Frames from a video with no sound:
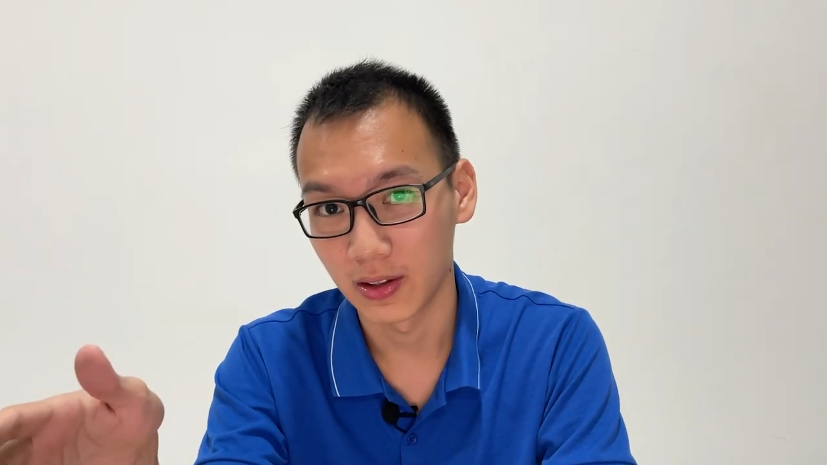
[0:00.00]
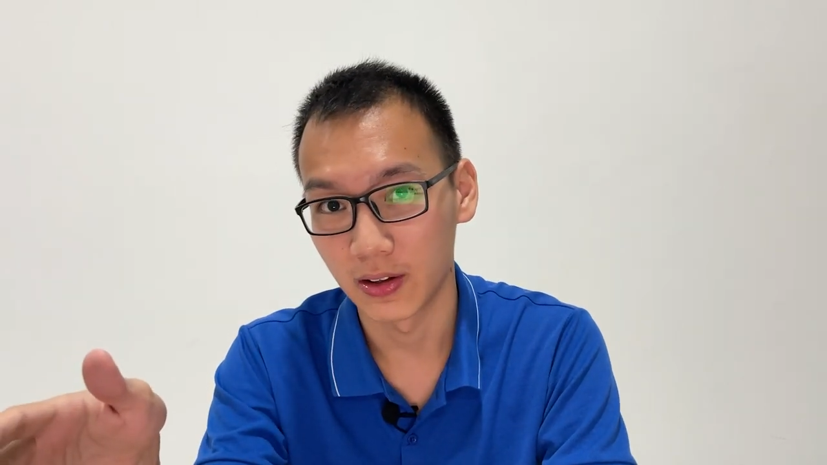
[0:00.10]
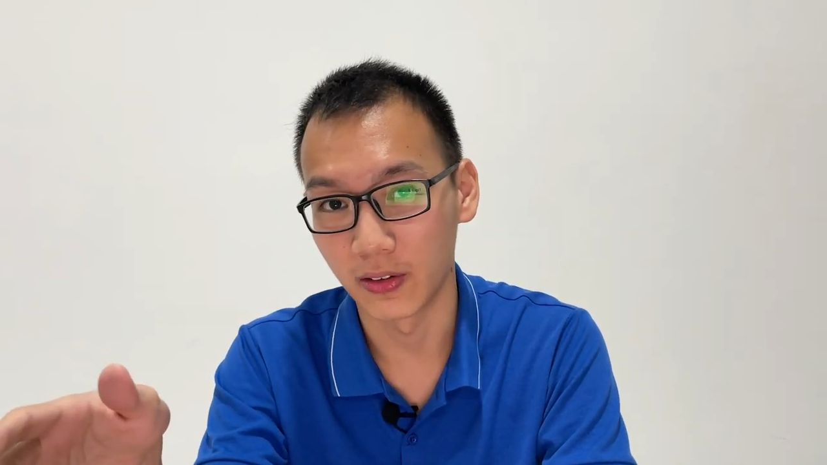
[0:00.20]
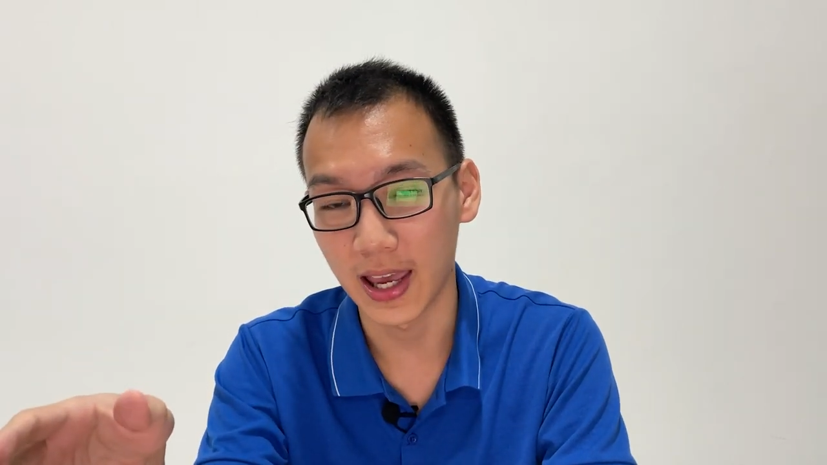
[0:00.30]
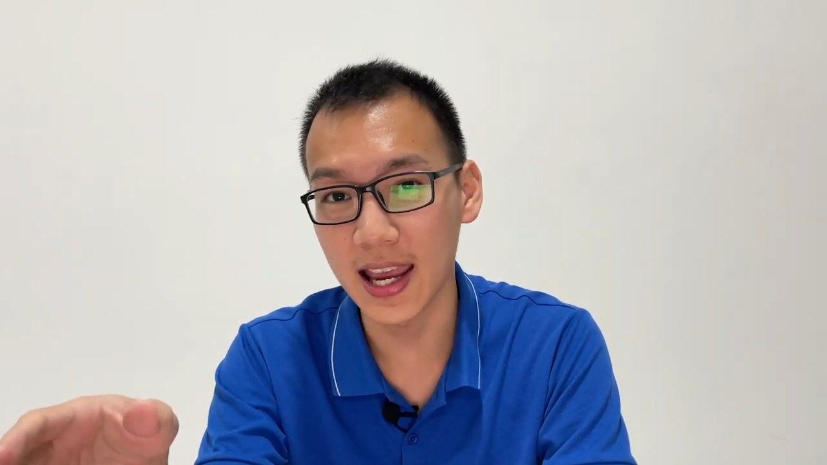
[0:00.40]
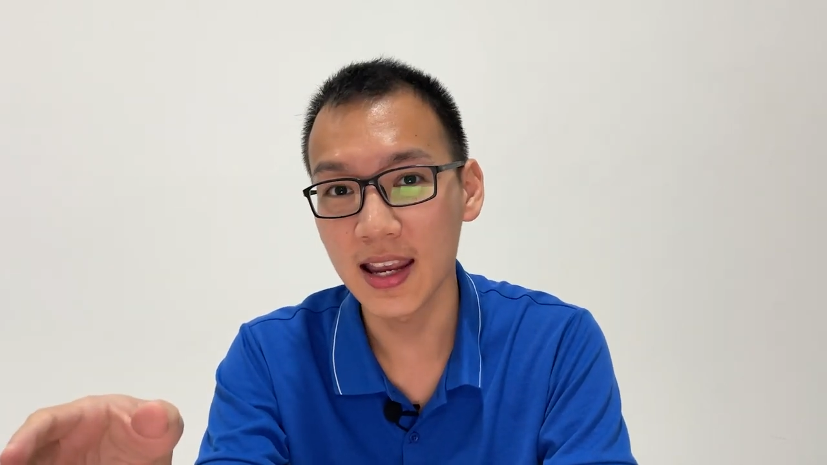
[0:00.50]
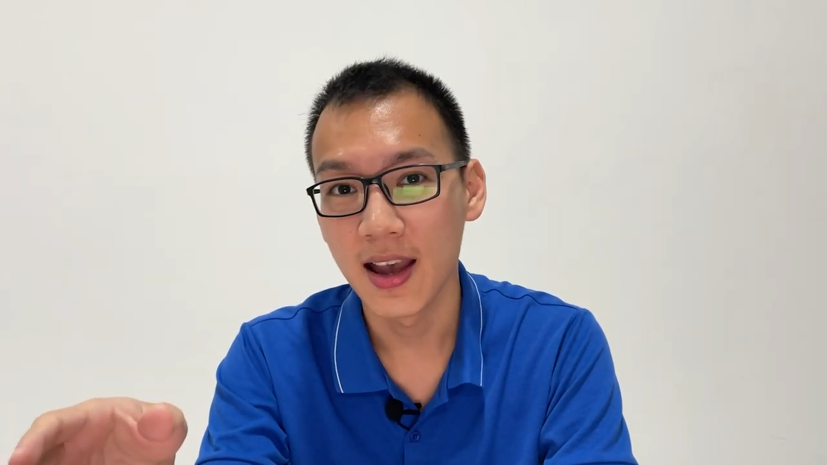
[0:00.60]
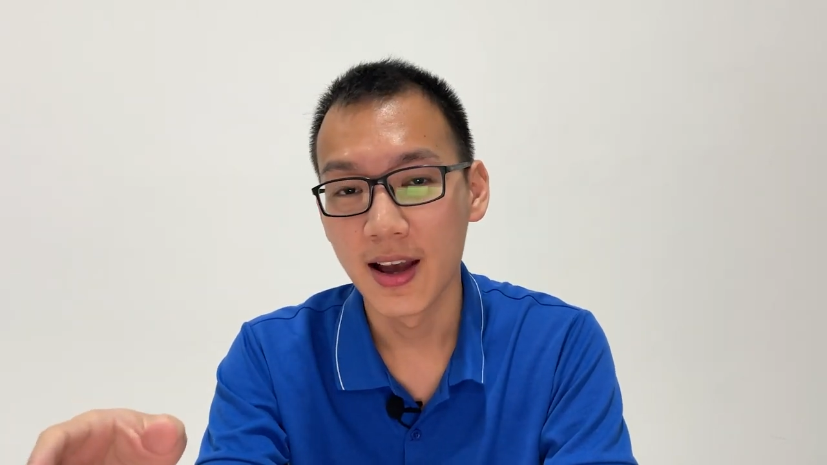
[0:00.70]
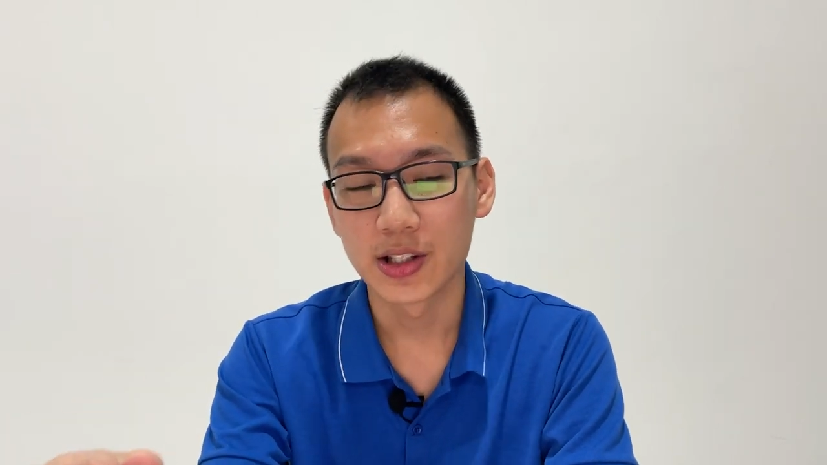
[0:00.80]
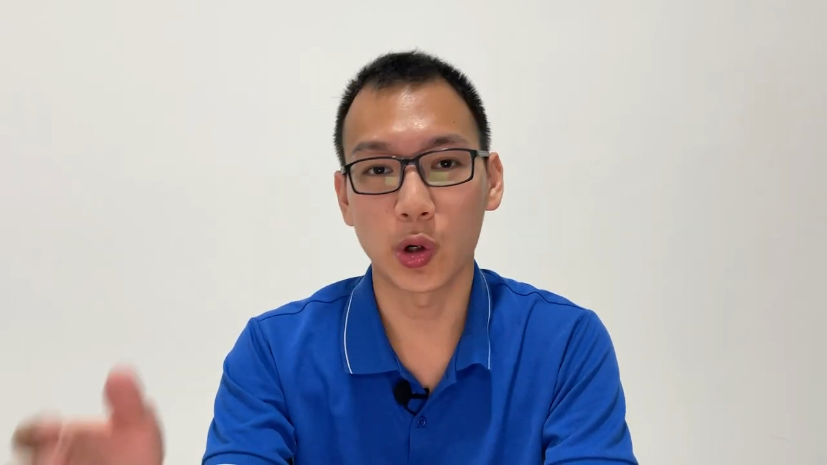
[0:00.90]
Okay,
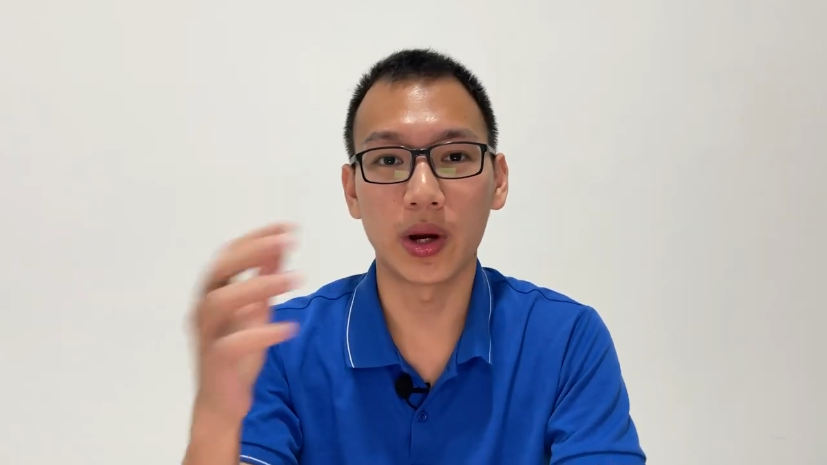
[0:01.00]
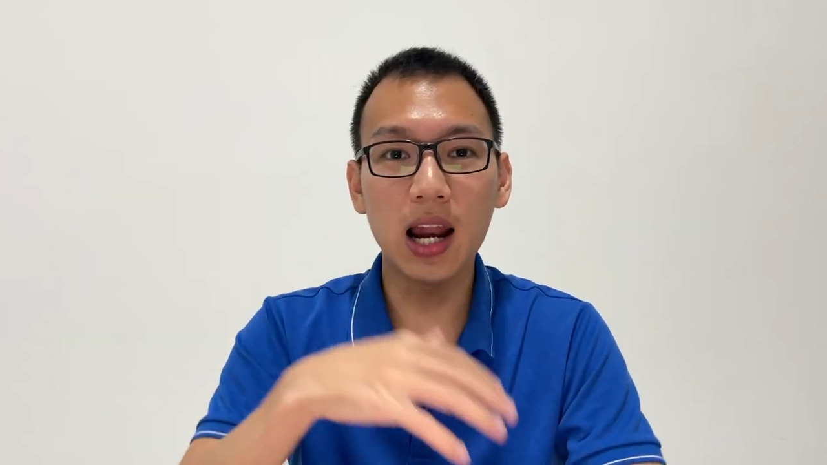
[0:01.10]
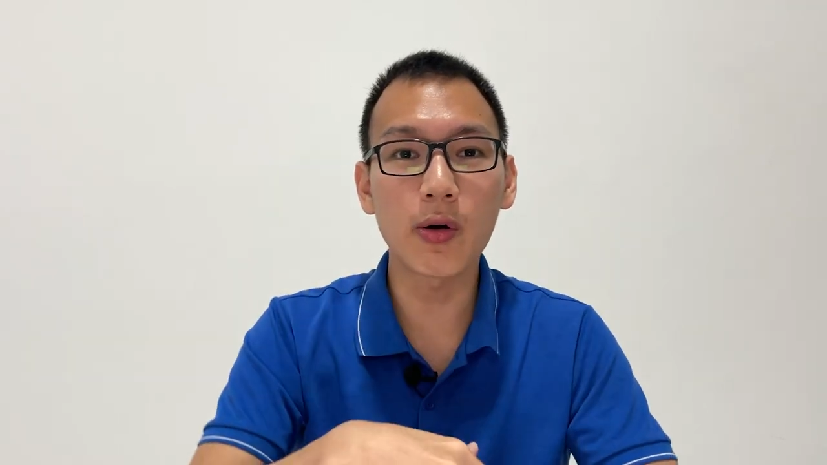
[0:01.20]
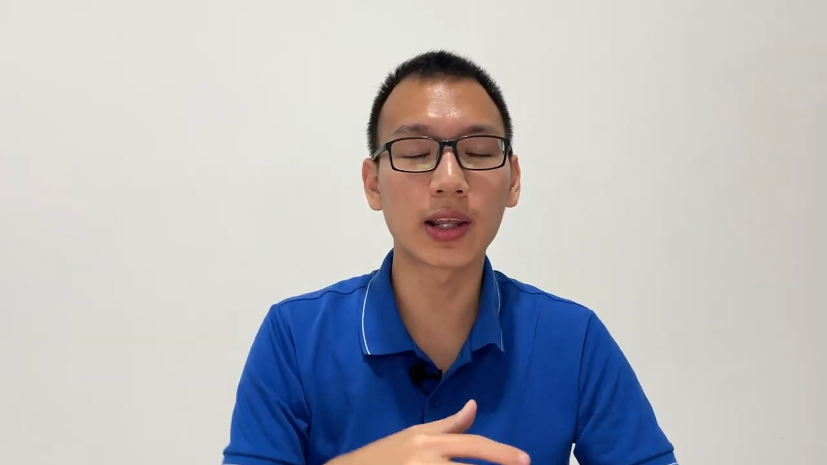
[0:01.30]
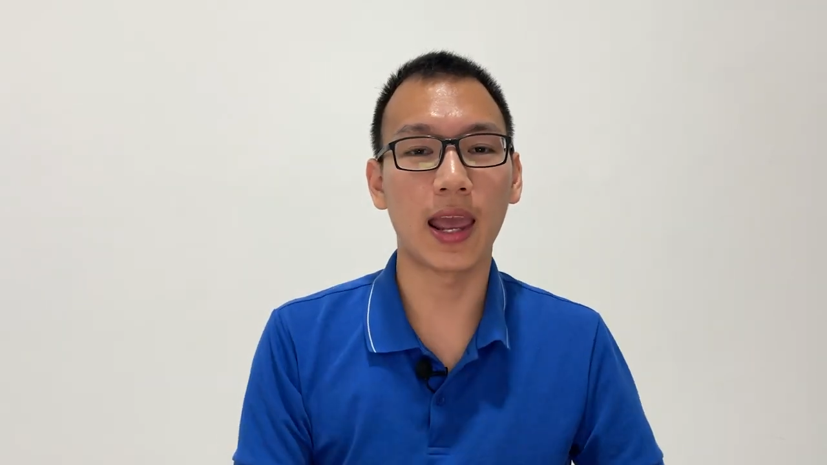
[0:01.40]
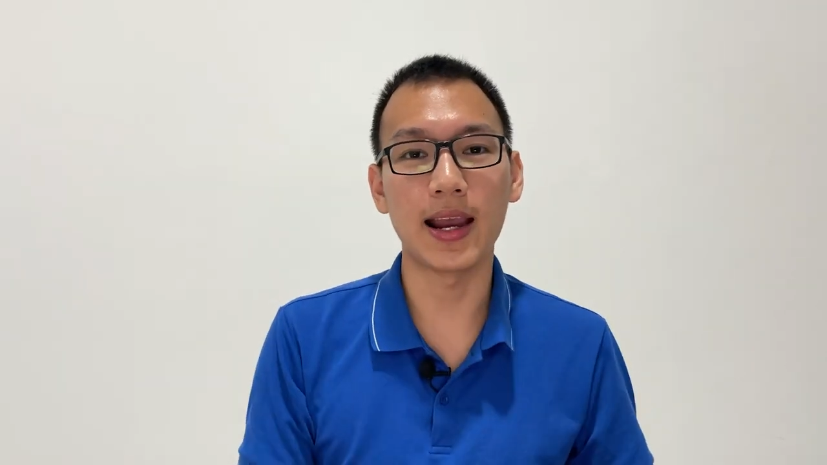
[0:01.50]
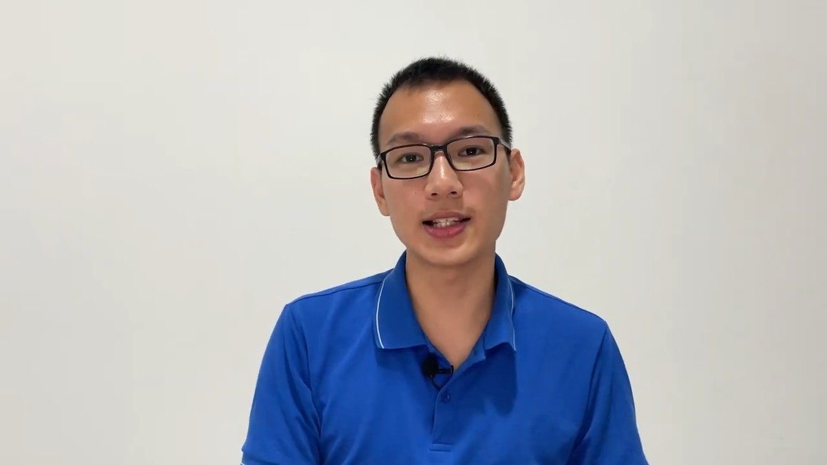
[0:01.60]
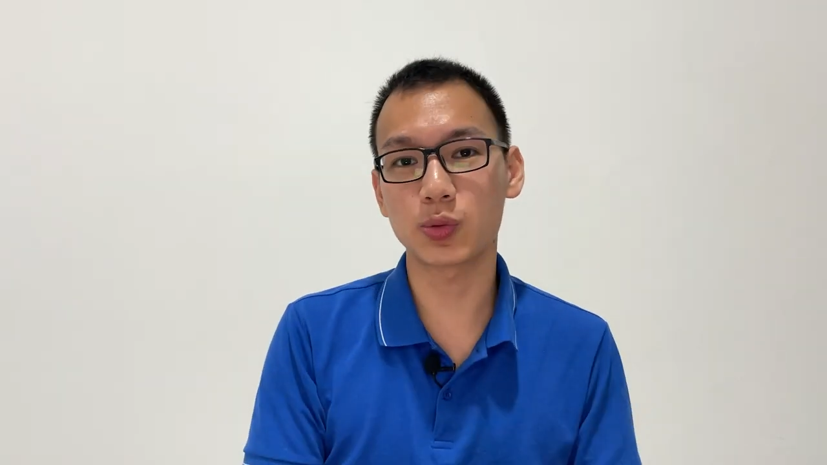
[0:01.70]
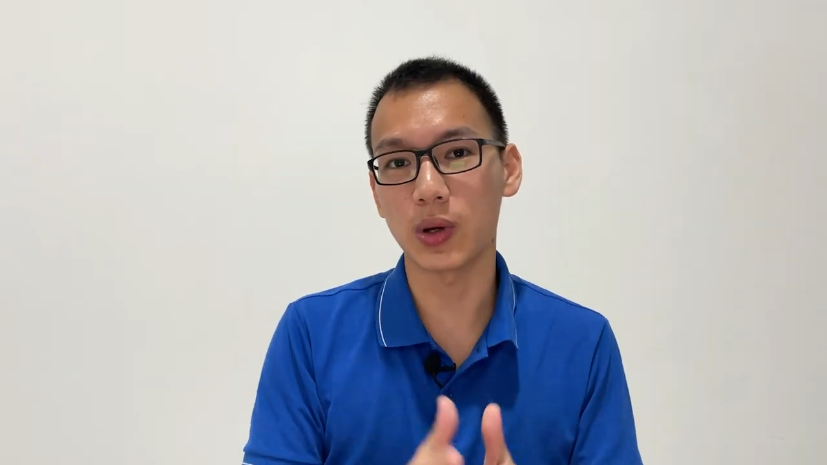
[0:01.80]
so in our case,